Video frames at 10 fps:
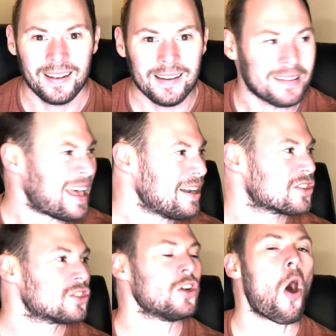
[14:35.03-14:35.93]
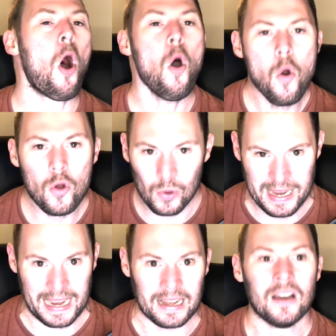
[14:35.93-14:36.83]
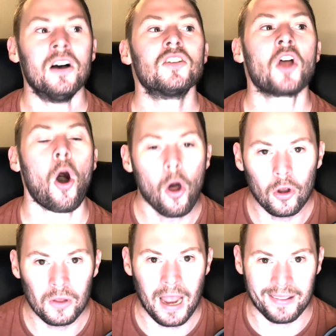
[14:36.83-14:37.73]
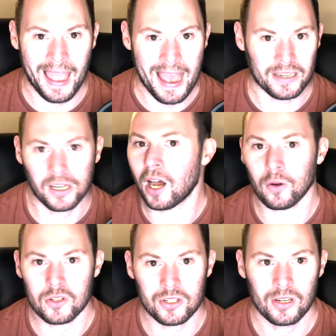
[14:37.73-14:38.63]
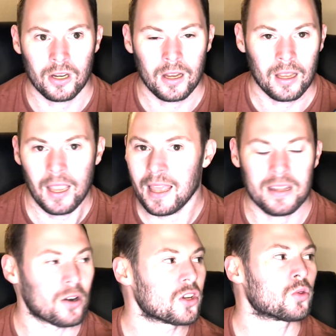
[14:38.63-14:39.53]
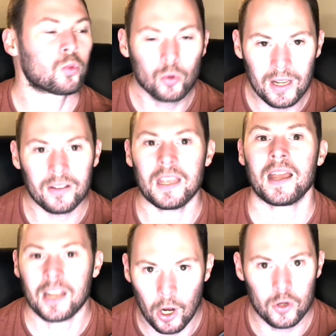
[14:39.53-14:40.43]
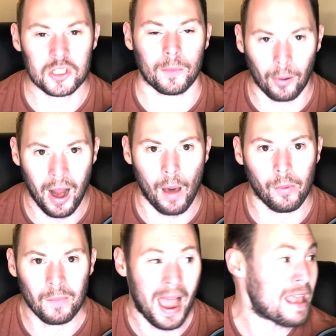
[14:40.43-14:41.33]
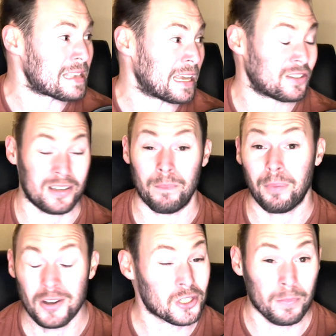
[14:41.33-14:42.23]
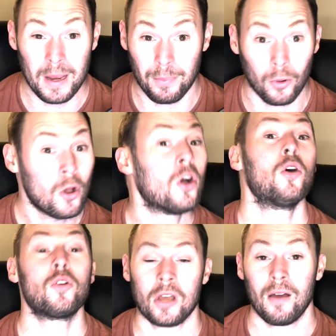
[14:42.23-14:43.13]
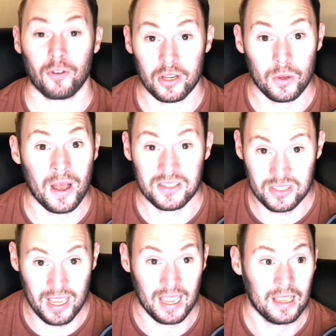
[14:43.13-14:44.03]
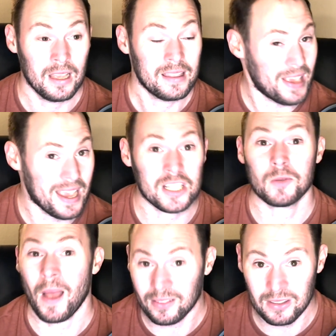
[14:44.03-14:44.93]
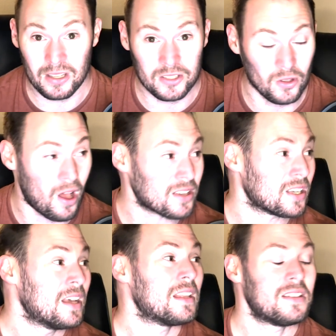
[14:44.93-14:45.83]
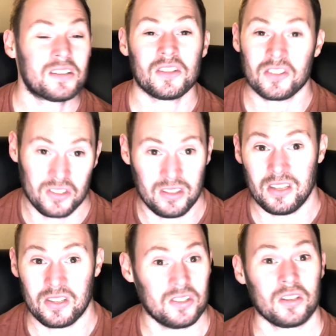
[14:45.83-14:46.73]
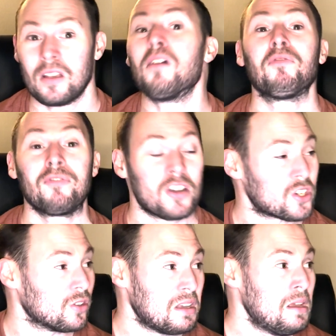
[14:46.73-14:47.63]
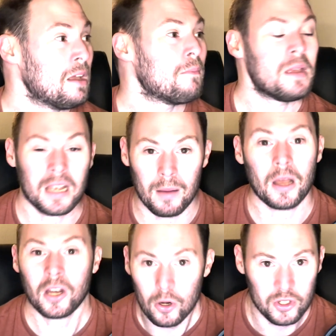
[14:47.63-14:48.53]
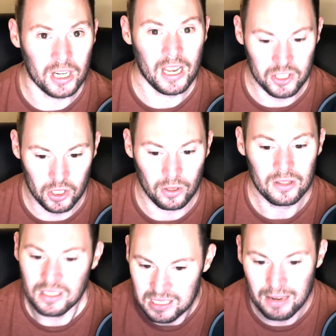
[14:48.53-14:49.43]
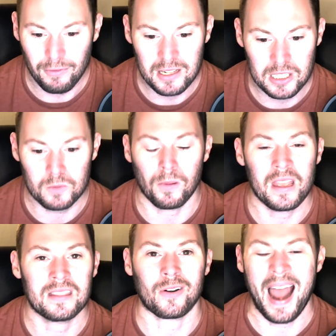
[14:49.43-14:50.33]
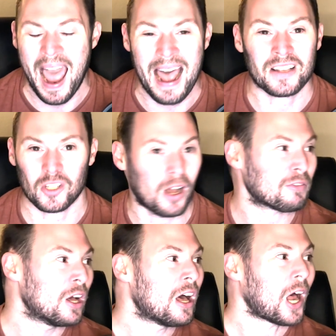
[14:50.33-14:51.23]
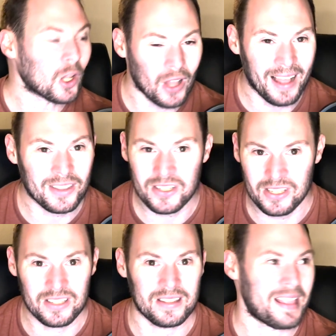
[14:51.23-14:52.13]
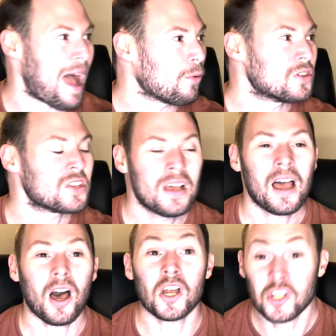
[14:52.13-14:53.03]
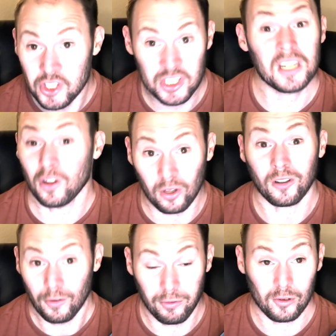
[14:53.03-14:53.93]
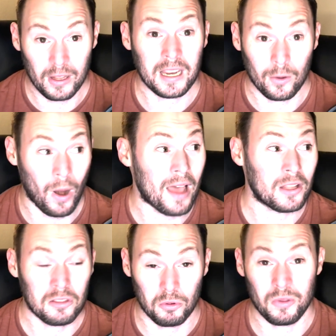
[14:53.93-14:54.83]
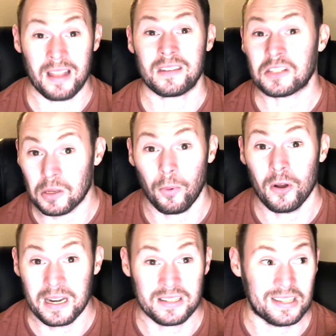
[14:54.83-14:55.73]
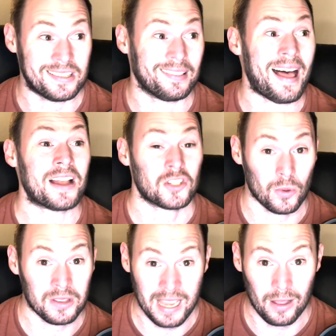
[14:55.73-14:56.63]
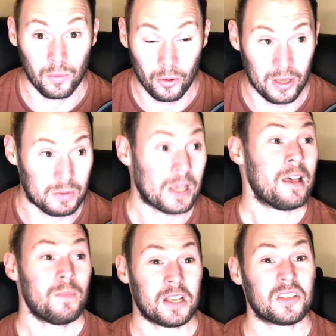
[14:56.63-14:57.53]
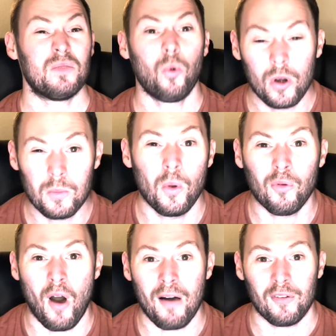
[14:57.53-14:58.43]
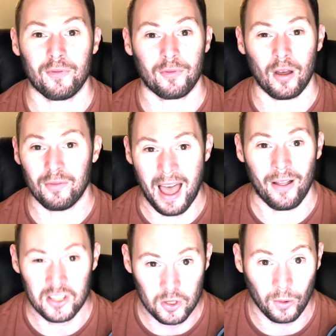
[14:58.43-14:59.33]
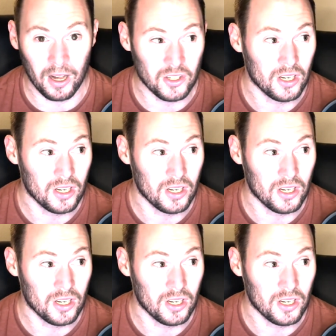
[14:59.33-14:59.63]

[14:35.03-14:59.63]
That is totally on the head coach. And there is really a coaching problem. I texted a bunch of people who cover USC They expected this loss. This is officially become a coaching issue. The defense has played their ass off a lot this season. That was a shield for Lincoln Riley through that disappointing season last year with Caleb Williams because he wouldn't move off of Alex Grinch.